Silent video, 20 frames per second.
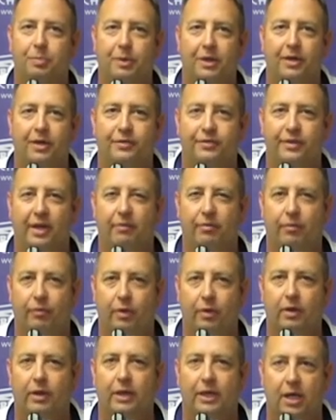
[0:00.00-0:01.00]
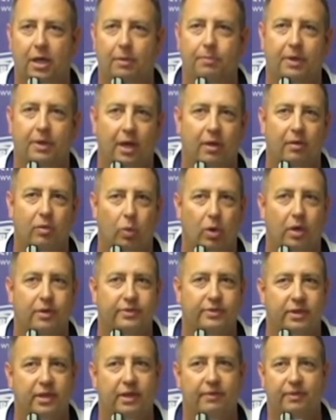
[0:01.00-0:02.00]
because they've really come together well
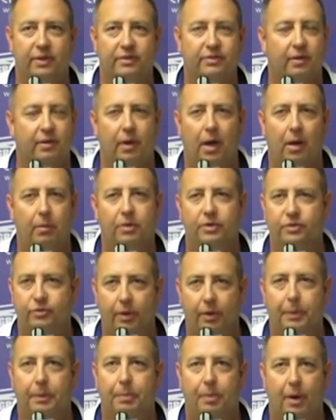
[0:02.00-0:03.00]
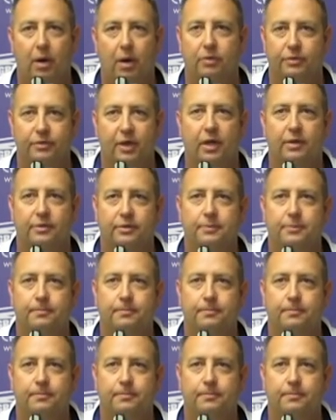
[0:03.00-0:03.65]
as a defense. I'm extremely proud of those guys.